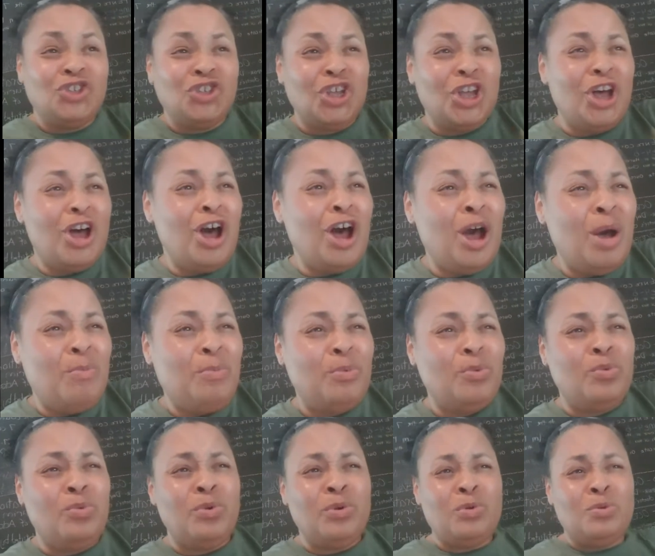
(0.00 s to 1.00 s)
To
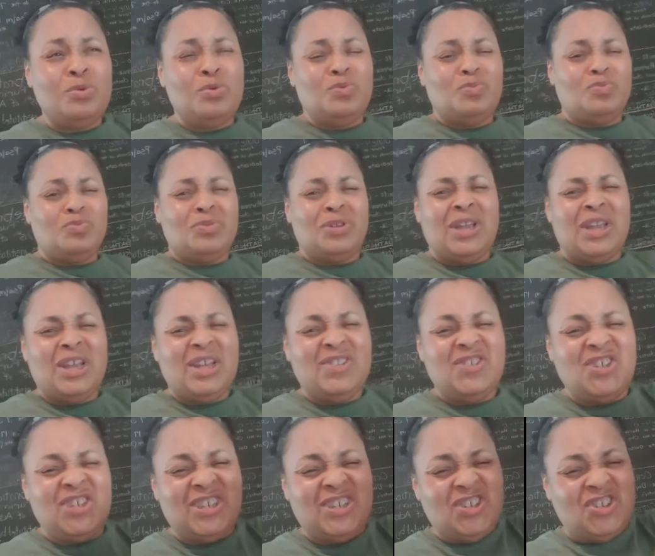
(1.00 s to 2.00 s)
uproot,
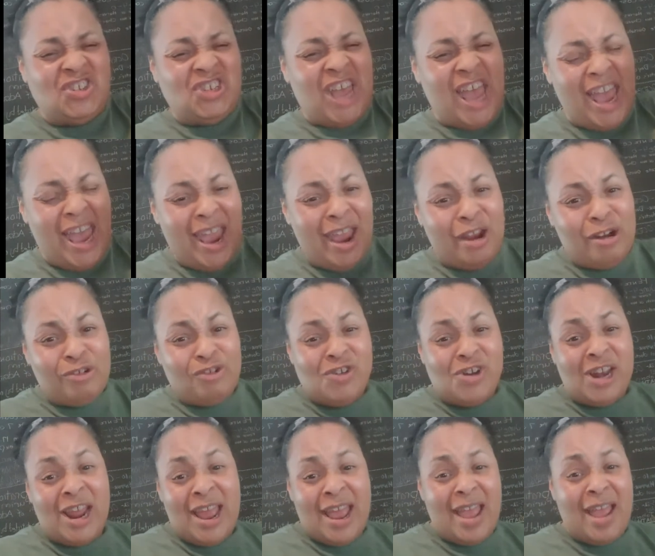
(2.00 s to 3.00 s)
to tear
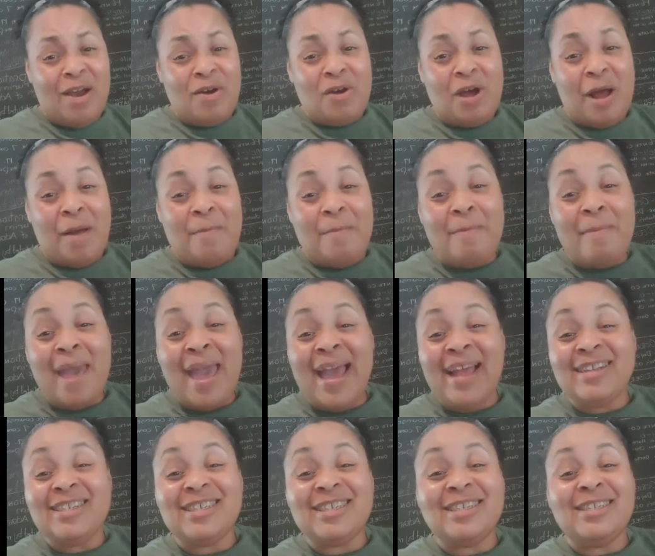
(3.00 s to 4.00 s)
down,
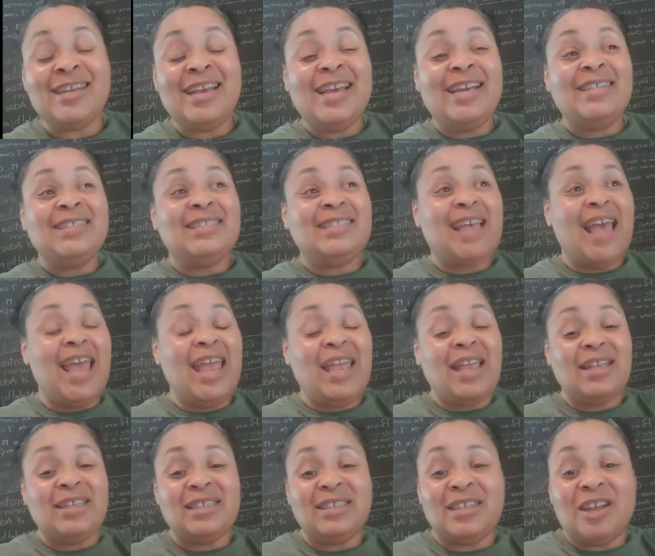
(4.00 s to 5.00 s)
imagine
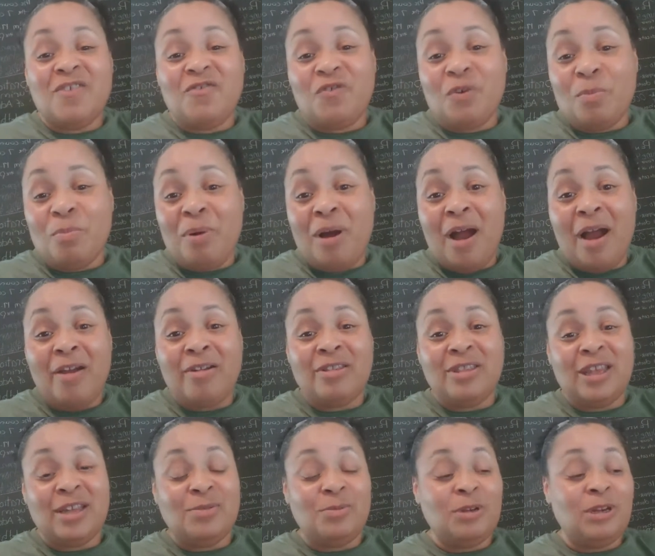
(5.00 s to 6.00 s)
taking stuff apart
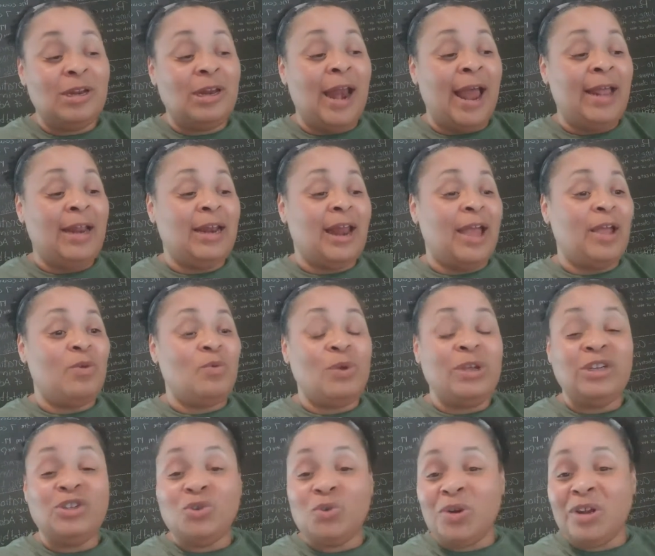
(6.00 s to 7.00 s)
that like like
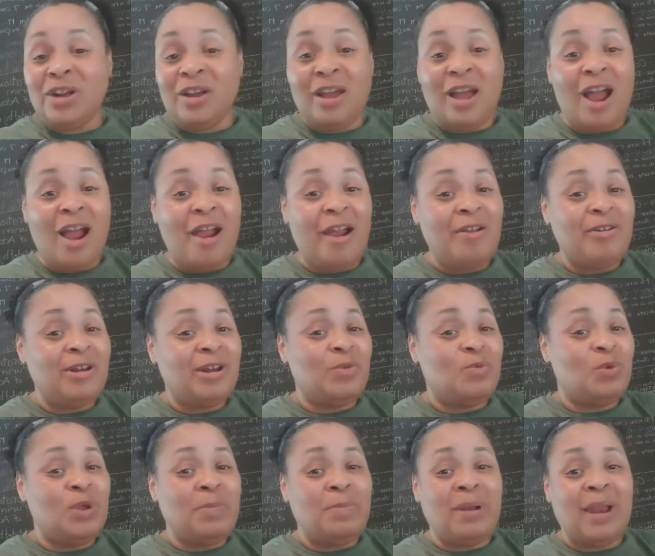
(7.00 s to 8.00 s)
redoing a garden
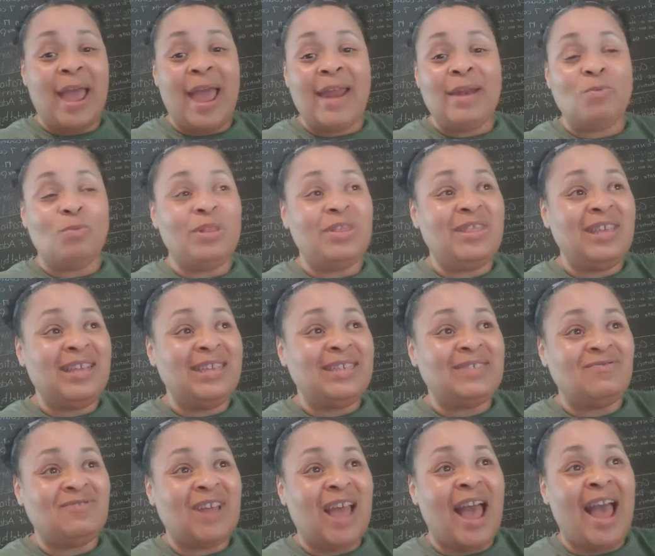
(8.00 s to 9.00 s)
and replanting when things
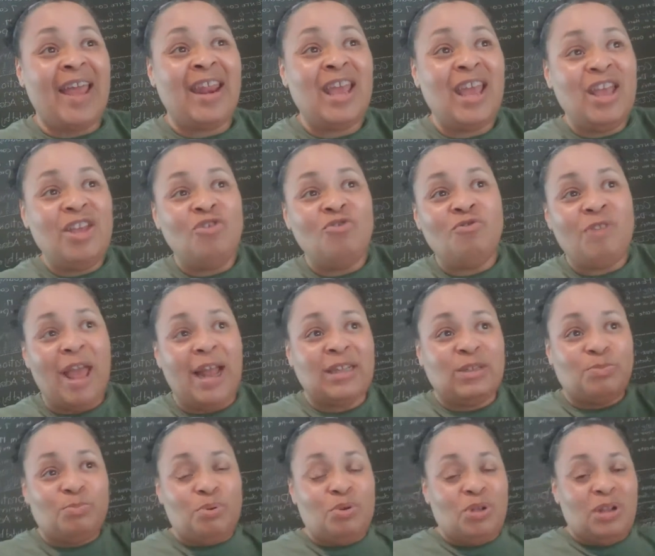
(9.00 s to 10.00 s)
have died. You got
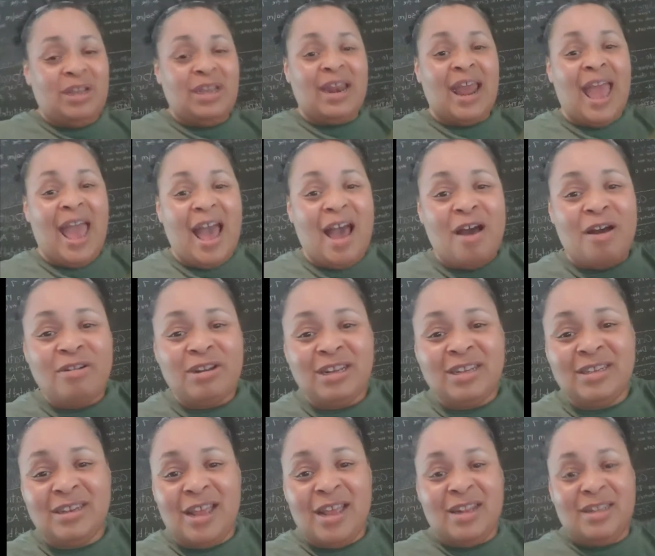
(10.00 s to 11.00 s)
to pull it out
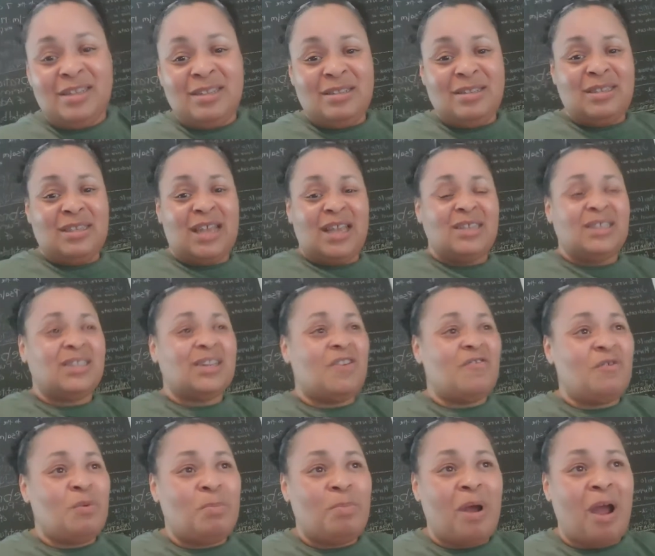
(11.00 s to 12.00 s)
and, and test
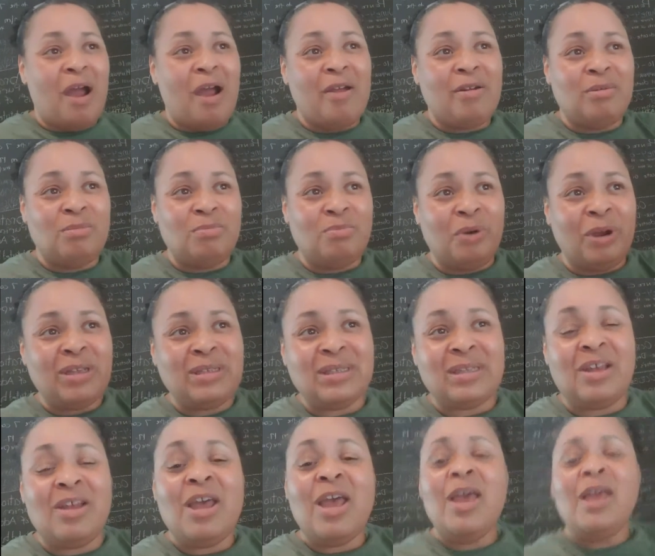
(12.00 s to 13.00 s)
stuff apart and break stuff.